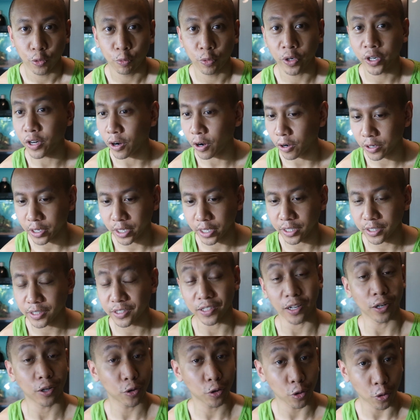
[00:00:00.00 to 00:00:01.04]
Regarding
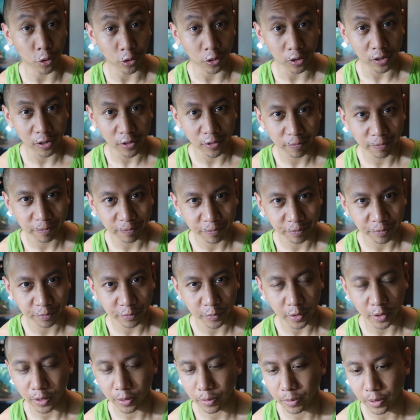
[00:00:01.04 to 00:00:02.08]
Sanggol,
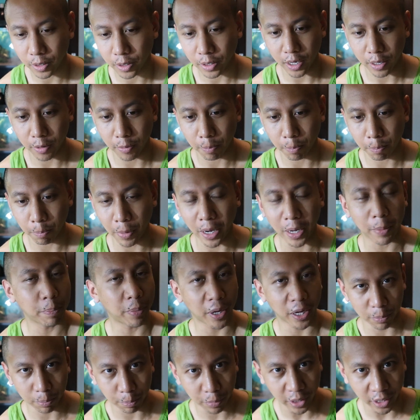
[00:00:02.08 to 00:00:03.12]
my
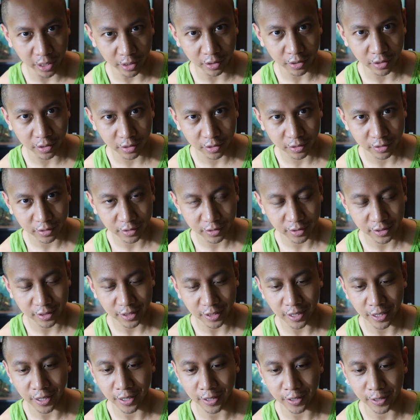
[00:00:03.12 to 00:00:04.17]
pet pig.
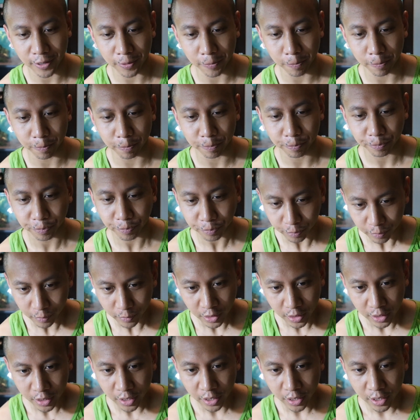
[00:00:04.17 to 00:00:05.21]

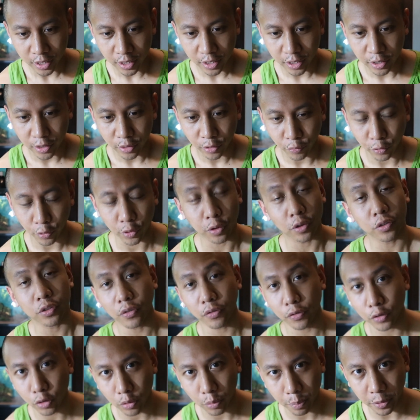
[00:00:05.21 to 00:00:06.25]
For those
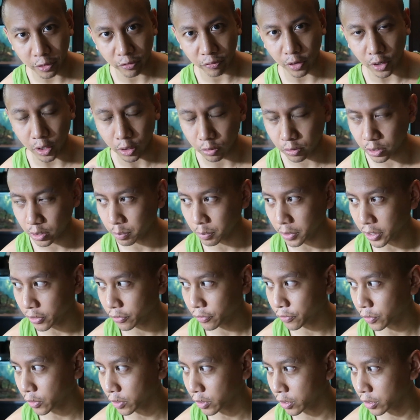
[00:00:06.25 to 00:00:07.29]
of you who've been following me
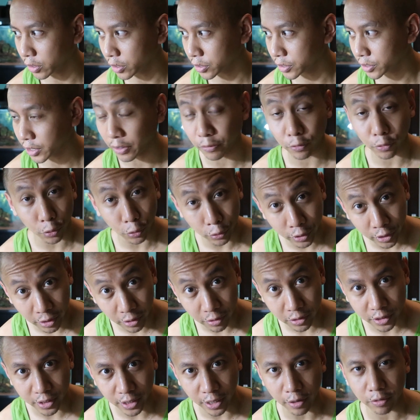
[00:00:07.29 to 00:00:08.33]
for several
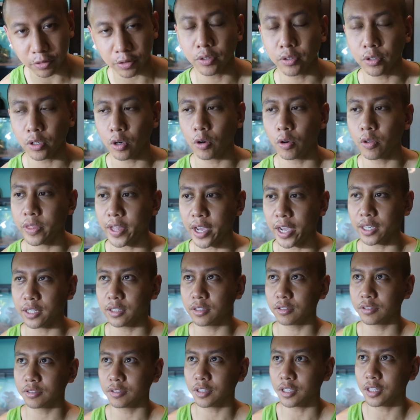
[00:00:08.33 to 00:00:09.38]
years now, you know
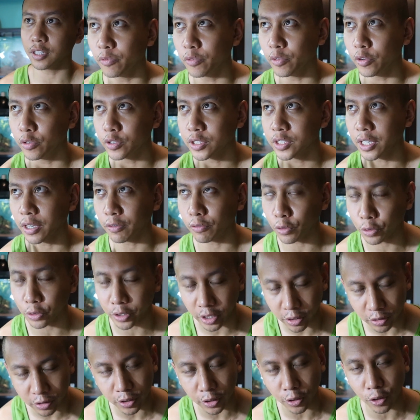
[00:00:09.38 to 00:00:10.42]
that several
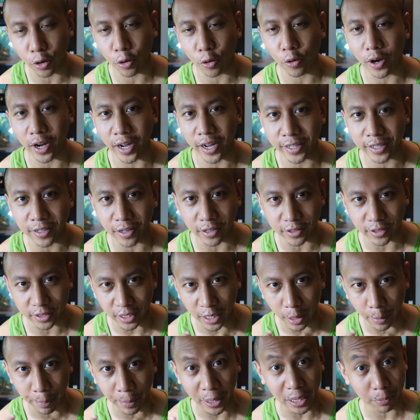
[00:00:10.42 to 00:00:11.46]
years ago I
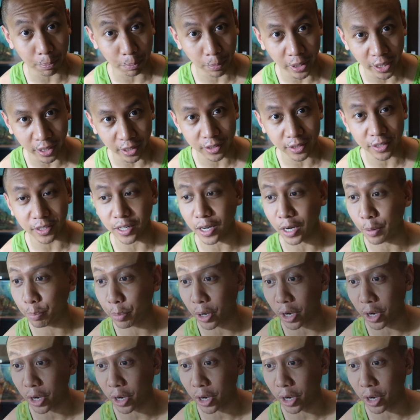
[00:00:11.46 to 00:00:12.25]
got a pet pig, a